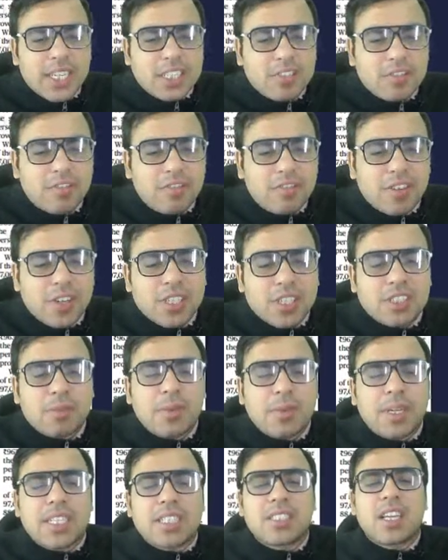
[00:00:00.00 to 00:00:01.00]
First
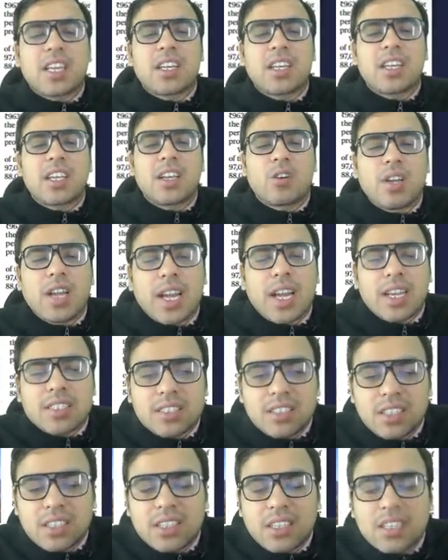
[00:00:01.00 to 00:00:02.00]
Minister Nicola
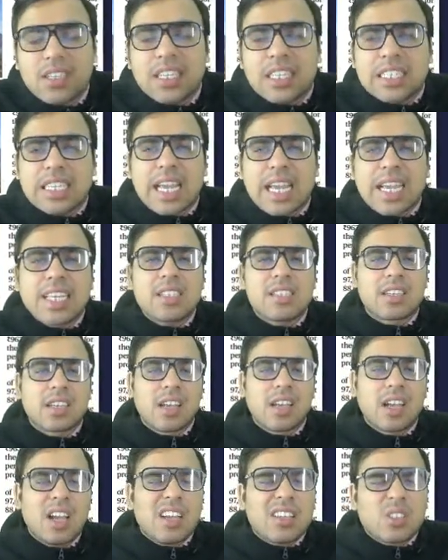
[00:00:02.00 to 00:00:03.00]
Sturgeon resigns.
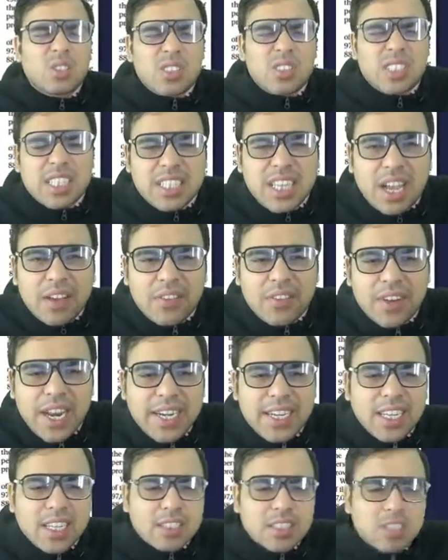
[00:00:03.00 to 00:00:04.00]
So just have an
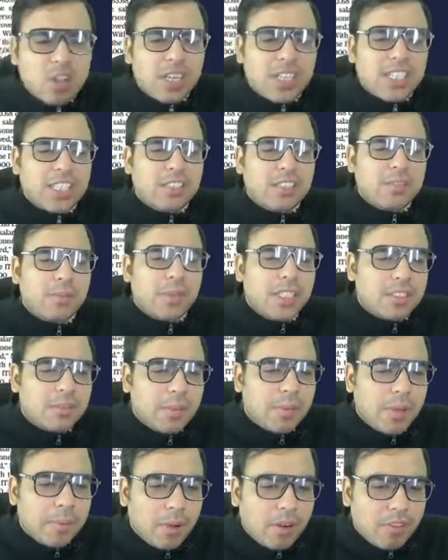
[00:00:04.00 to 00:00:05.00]
idea, Scottish means
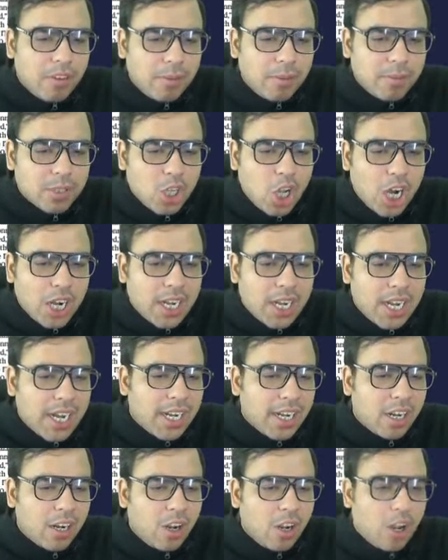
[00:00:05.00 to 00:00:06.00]
people from
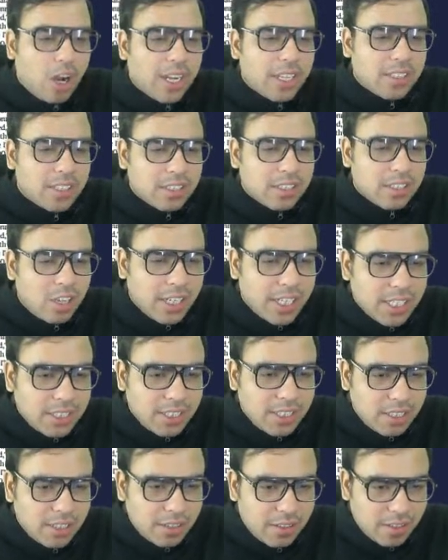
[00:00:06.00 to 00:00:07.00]
Scotland are called as a
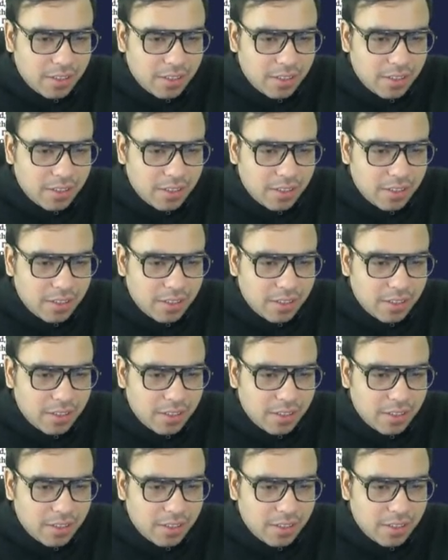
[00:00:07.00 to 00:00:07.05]
Scottish.